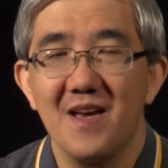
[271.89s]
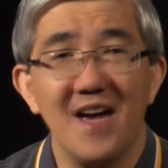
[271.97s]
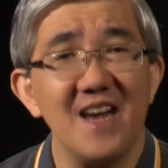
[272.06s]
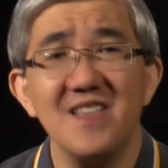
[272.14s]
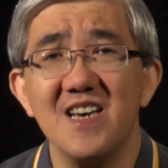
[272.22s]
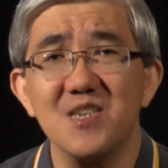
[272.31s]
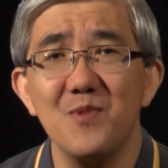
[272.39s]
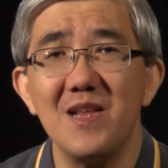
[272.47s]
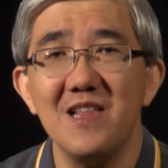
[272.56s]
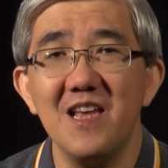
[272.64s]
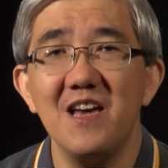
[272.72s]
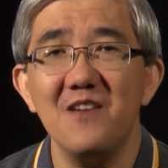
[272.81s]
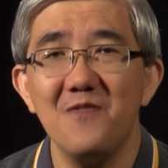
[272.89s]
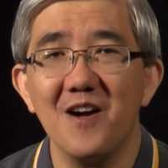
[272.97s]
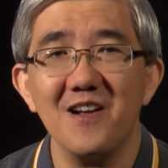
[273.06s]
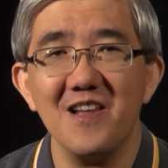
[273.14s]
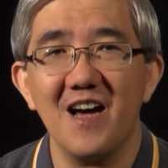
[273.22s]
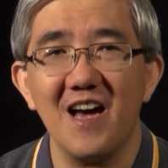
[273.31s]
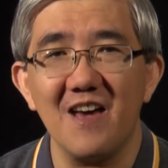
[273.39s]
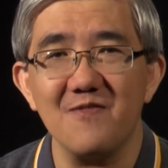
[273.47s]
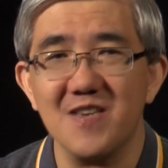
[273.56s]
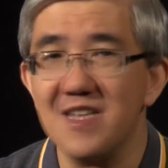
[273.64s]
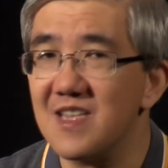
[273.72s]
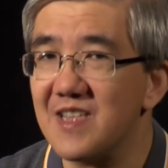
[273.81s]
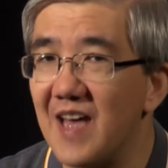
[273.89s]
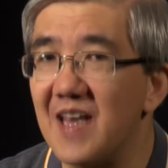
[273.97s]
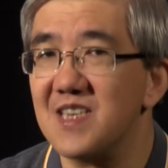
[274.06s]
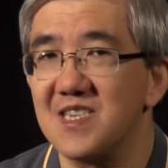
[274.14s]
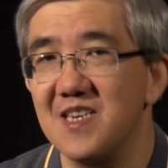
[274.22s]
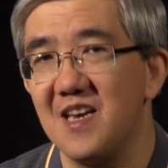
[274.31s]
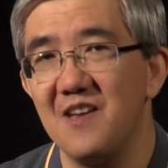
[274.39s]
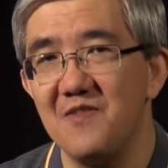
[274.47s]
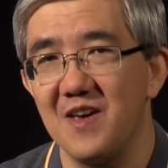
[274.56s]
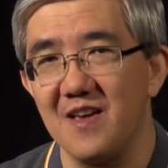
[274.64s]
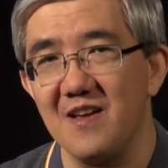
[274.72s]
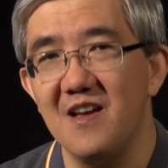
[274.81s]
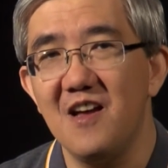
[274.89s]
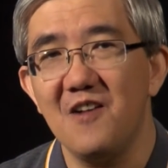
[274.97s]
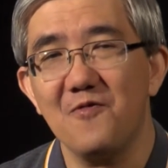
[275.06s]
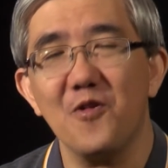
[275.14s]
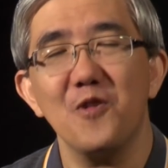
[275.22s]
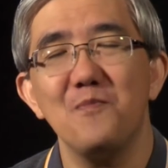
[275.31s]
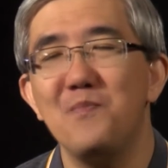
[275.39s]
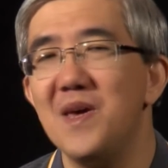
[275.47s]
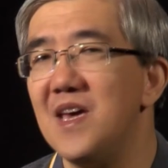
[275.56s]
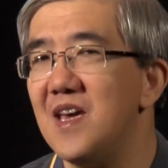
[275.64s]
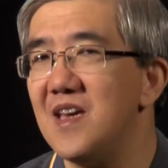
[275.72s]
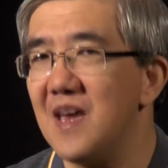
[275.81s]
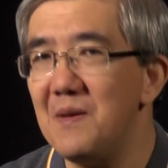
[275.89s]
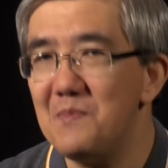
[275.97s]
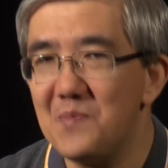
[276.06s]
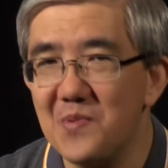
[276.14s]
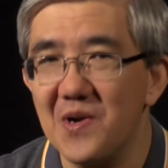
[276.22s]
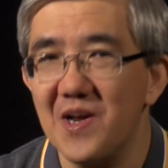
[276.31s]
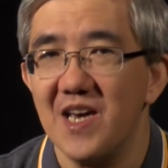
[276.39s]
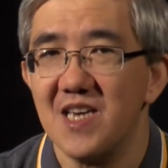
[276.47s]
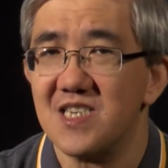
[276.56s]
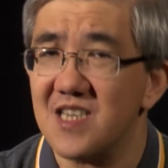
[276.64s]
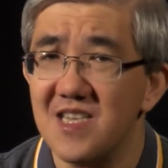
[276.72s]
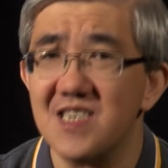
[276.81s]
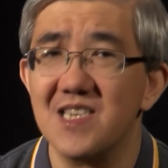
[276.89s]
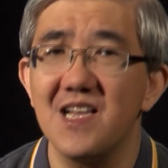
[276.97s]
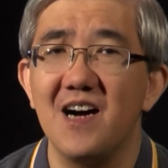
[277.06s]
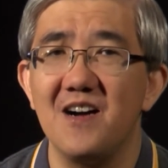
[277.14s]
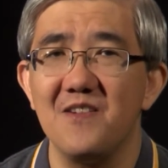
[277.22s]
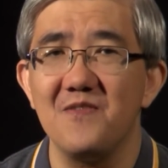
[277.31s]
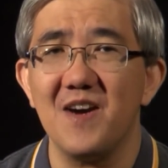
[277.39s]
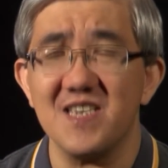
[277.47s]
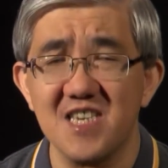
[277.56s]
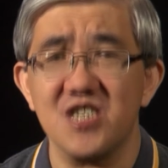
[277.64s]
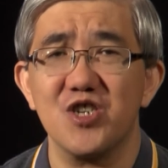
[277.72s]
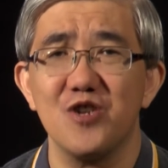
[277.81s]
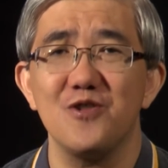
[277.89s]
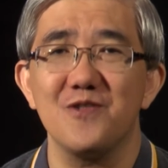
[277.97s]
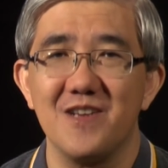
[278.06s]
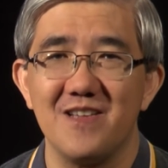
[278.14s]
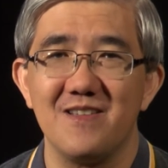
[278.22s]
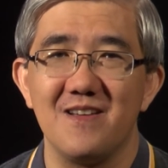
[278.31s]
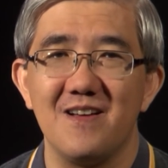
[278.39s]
and as we live our lives in thanksgiving for being embraced in his love as his children,